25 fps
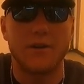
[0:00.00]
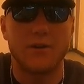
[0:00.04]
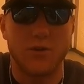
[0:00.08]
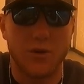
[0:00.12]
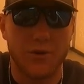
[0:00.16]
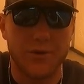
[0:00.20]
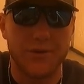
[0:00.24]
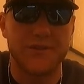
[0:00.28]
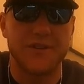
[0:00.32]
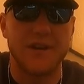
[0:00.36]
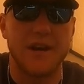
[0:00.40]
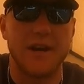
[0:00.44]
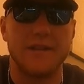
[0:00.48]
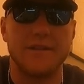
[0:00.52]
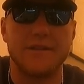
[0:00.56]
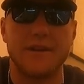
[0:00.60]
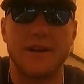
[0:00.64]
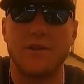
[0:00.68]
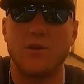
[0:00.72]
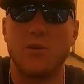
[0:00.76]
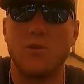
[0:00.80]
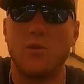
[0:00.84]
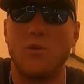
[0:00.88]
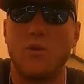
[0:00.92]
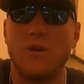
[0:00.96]
Grow Designs.
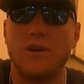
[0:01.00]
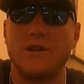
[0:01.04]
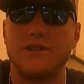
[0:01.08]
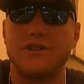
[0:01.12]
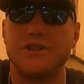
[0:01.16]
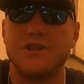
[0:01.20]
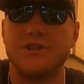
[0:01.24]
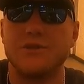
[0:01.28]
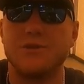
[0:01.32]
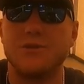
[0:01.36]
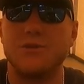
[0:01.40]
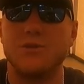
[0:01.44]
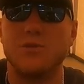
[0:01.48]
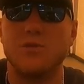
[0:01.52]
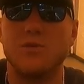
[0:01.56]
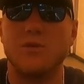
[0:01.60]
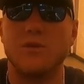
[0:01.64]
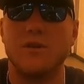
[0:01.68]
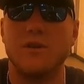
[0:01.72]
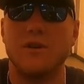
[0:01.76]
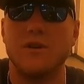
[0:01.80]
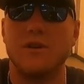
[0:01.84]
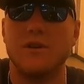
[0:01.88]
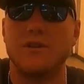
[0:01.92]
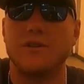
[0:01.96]
I don't want
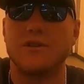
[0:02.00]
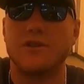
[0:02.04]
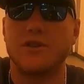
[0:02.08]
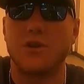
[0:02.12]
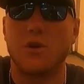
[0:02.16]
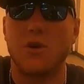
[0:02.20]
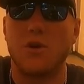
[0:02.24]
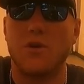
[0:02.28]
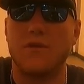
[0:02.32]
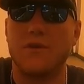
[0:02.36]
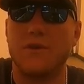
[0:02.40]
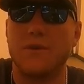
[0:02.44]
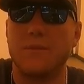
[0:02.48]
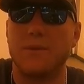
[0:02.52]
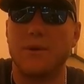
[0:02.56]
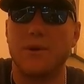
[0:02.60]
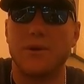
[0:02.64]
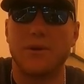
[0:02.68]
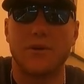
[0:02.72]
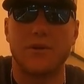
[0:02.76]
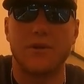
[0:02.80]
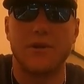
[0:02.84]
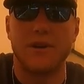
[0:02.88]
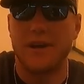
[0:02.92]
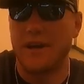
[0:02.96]
you to go over to
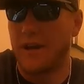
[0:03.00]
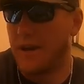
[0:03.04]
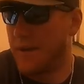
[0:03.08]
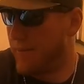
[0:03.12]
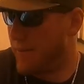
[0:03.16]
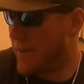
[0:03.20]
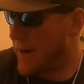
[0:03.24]
Berkley